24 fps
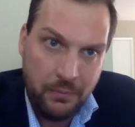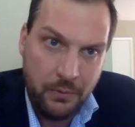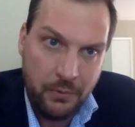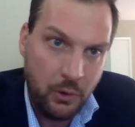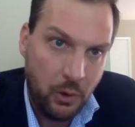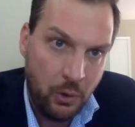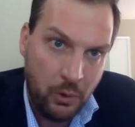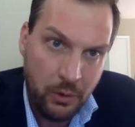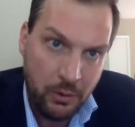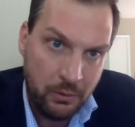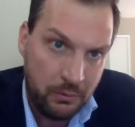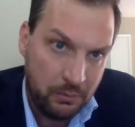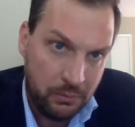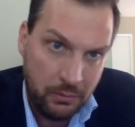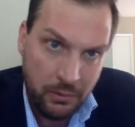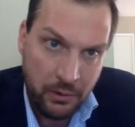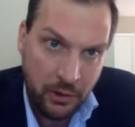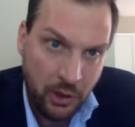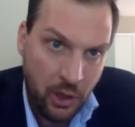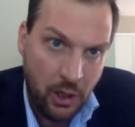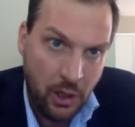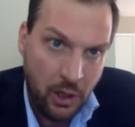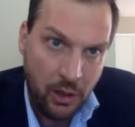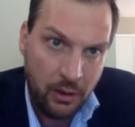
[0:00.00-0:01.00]
go
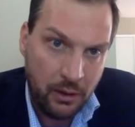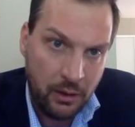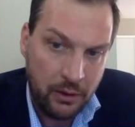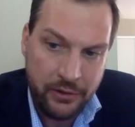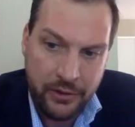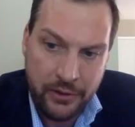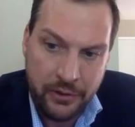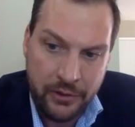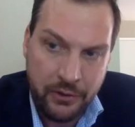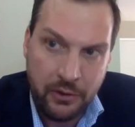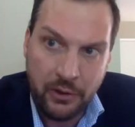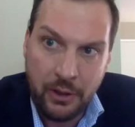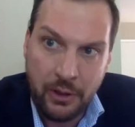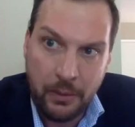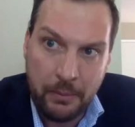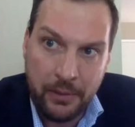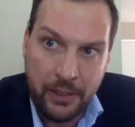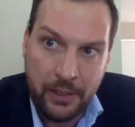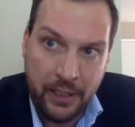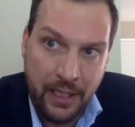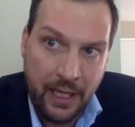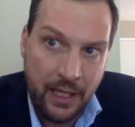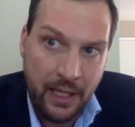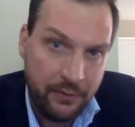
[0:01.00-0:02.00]
call our sister
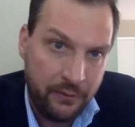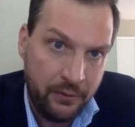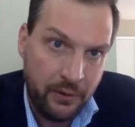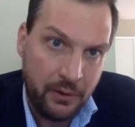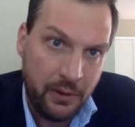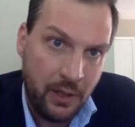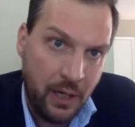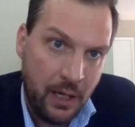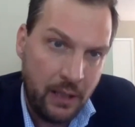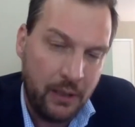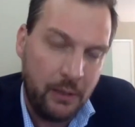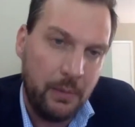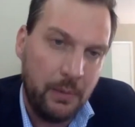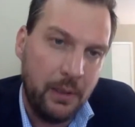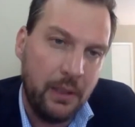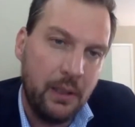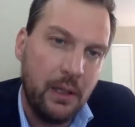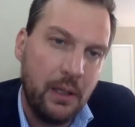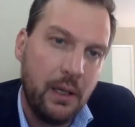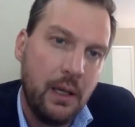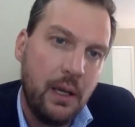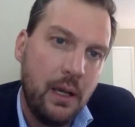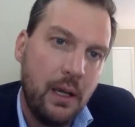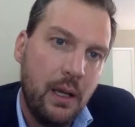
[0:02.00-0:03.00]
company and ask for the document,